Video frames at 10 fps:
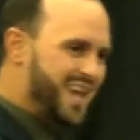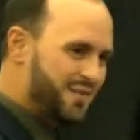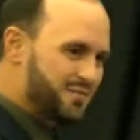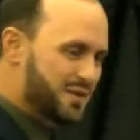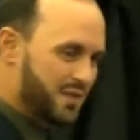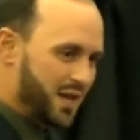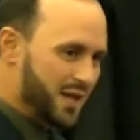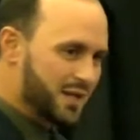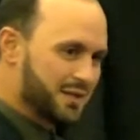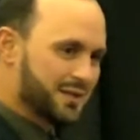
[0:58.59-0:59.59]

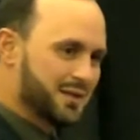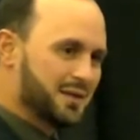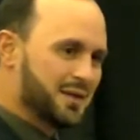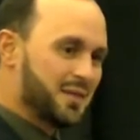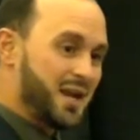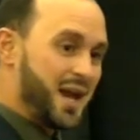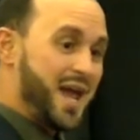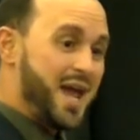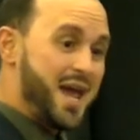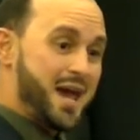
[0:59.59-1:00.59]
everything that
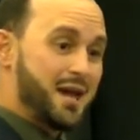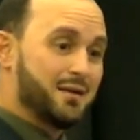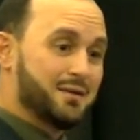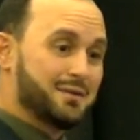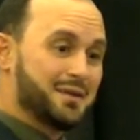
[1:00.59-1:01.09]
I had,